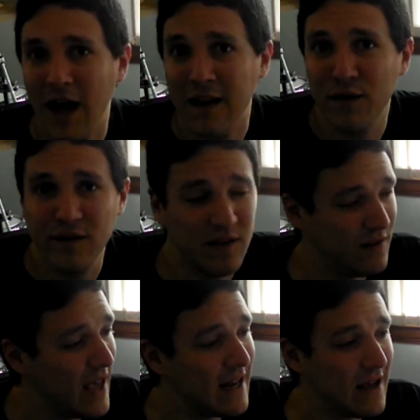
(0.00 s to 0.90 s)
and this
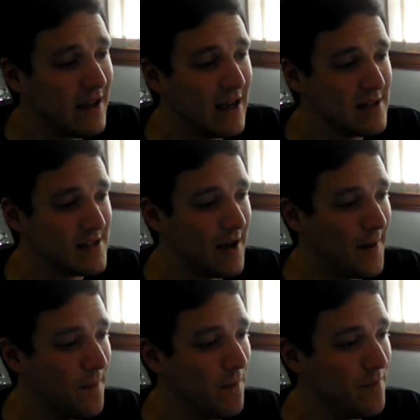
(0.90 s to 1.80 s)
is it. I guess
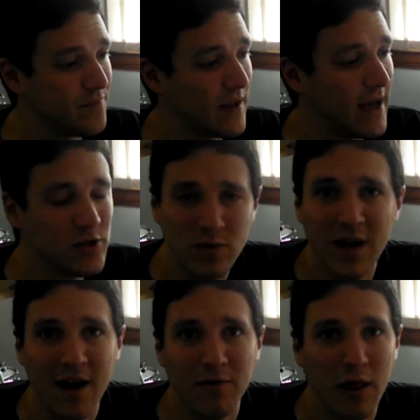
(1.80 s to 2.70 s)
I don't
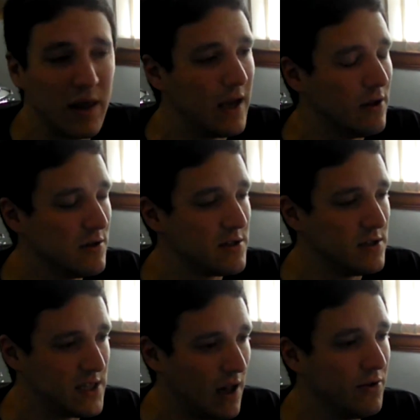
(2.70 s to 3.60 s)
have anything else
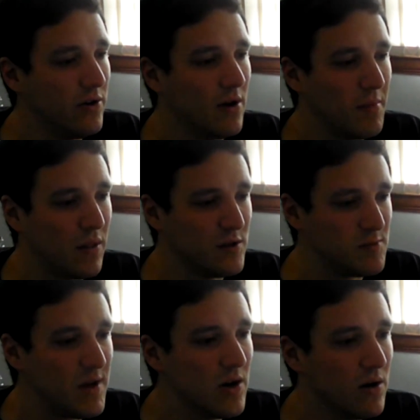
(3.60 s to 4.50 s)
to tell you about this
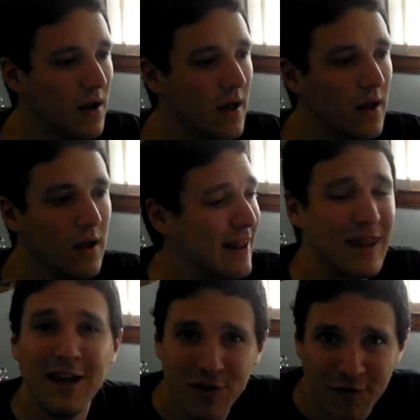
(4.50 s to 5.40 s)
beer.
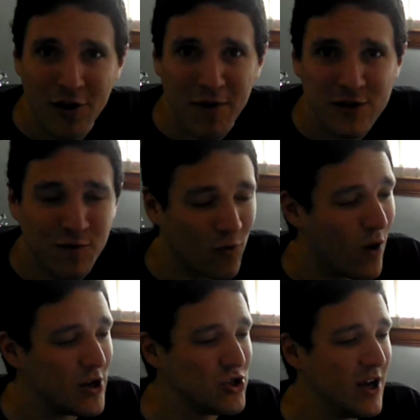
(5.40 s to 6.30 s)
Thank you very much for
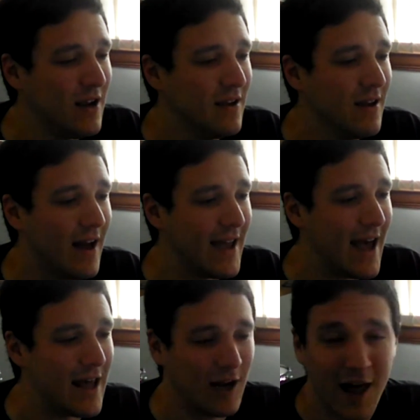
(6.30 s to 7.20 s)
watching. I
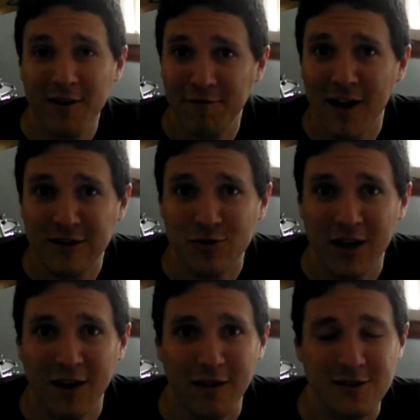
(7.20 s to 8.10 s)
had a lot of fun
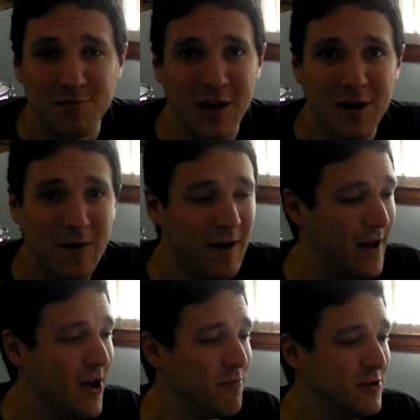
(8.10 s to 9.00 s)
drinking this beer.
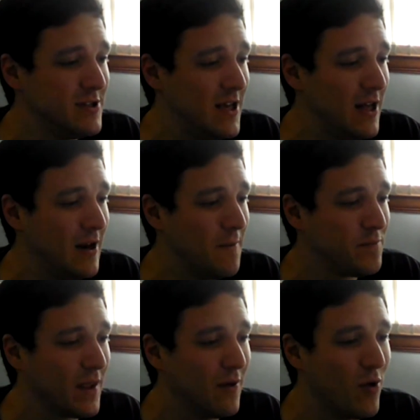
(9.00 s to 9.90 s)
I hope you did,
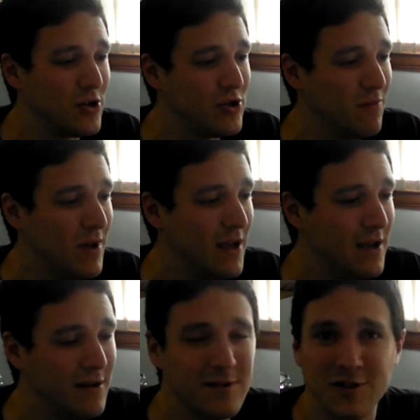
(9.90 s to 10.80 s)
watching
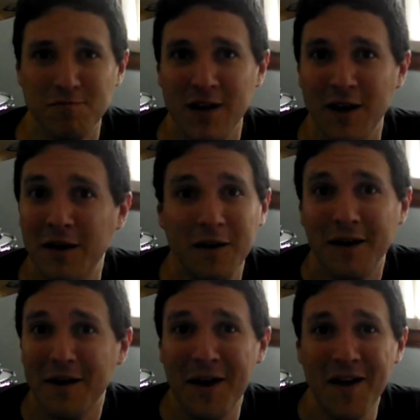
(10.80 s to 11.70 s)
me
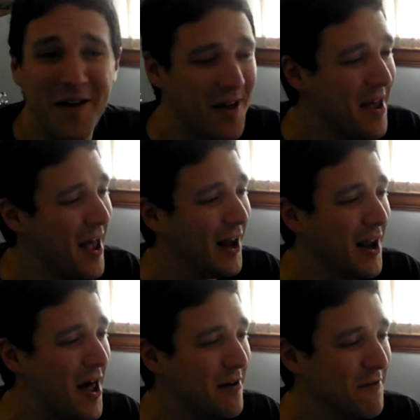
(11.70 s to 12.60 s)
speak a
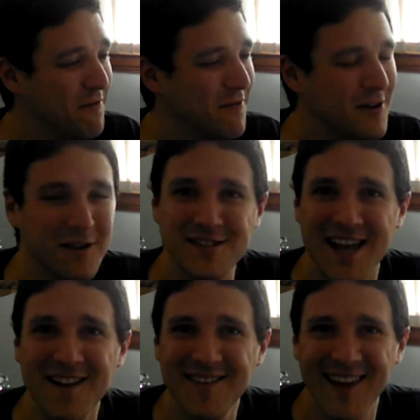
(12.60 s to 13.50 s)
lot of
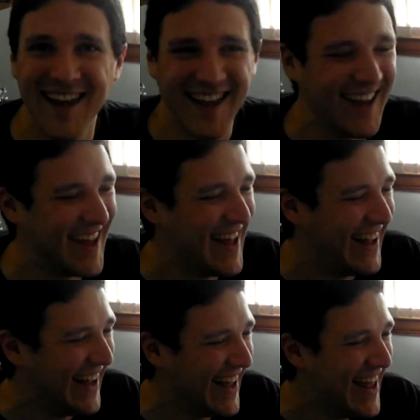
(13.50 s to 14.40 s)
nonsense.
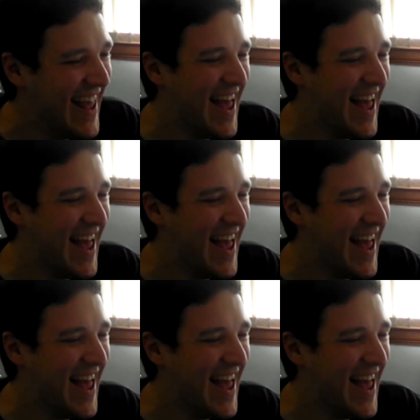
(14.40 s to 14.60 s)
But